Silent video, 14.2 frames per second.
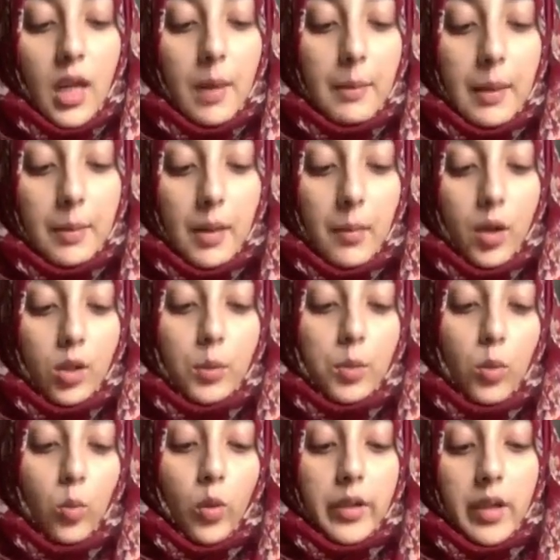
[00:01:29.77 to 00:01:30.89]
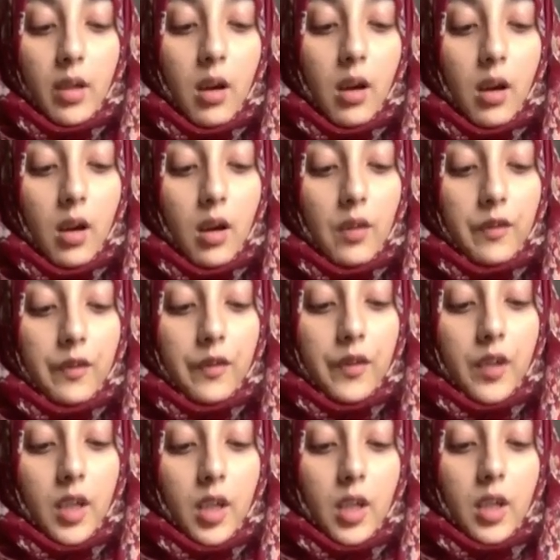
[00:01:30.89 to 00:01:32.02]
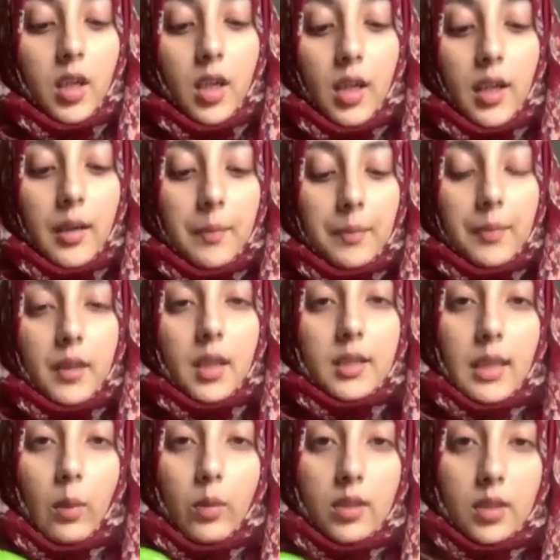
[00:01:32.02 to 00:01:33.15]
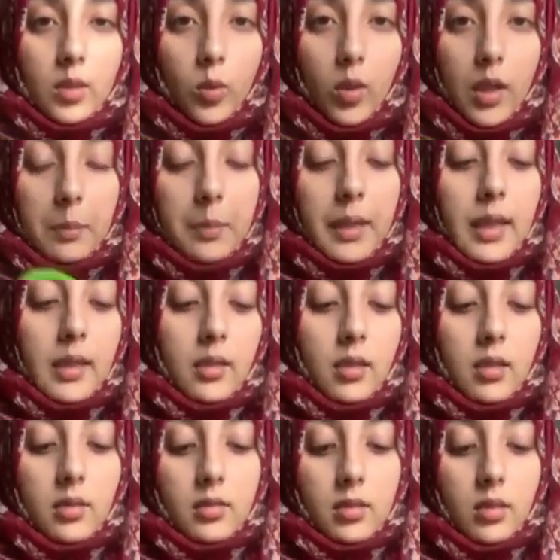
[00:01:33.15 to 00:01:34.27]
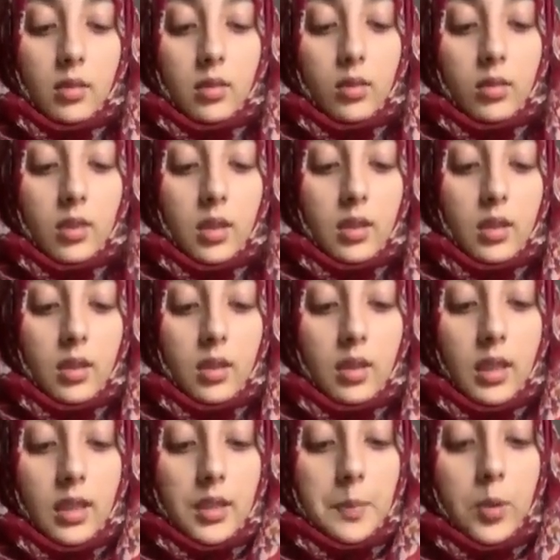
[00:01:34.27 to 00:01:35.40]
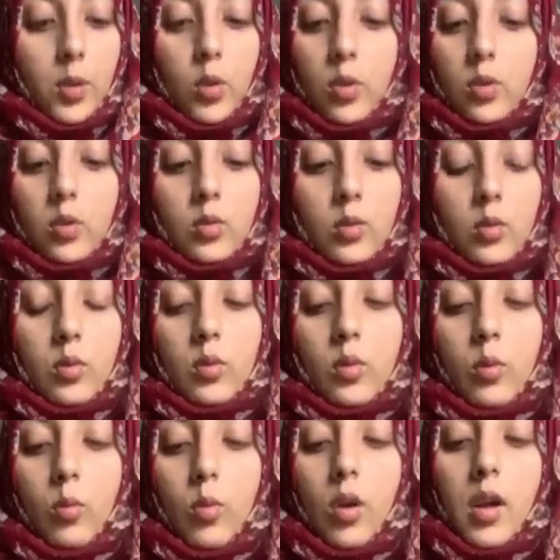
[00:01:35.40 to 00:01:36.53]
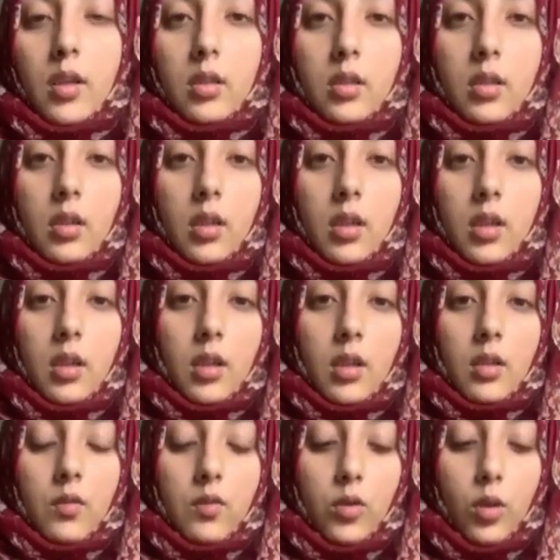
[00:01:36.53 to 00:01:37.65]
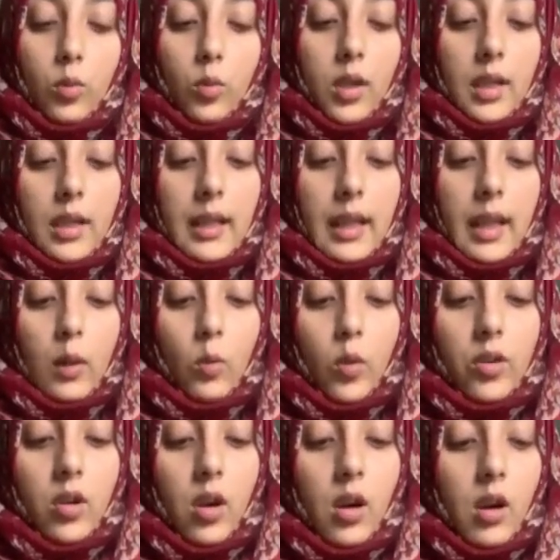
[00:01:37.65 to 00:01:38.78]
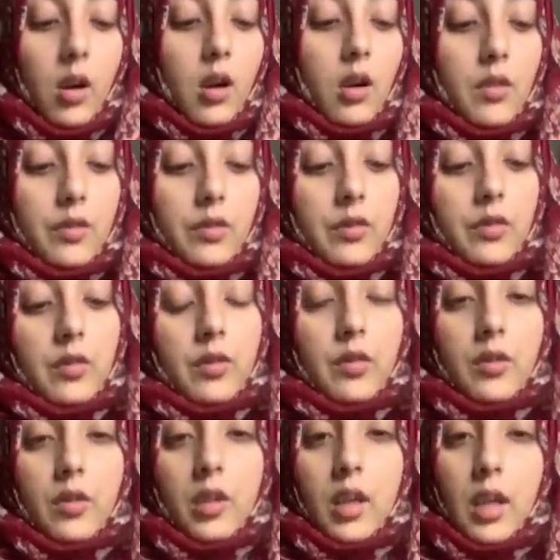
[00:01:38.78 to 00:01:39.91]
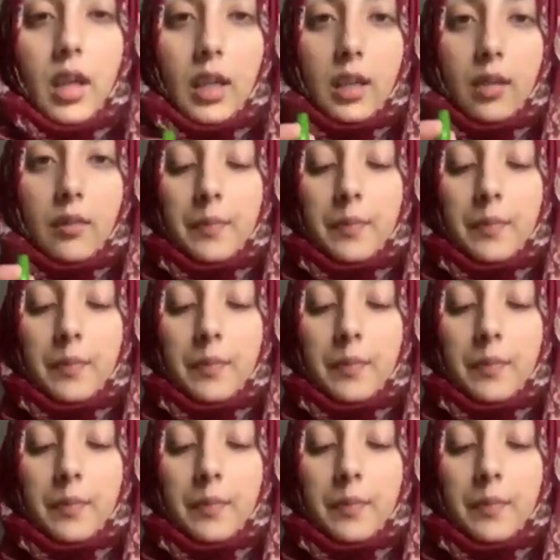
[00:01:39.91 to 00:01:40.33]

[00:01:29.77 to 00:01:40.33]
maybe I might want to put 1.5 because that one's quite big. So let's put 1 full one, I think 1/2 in.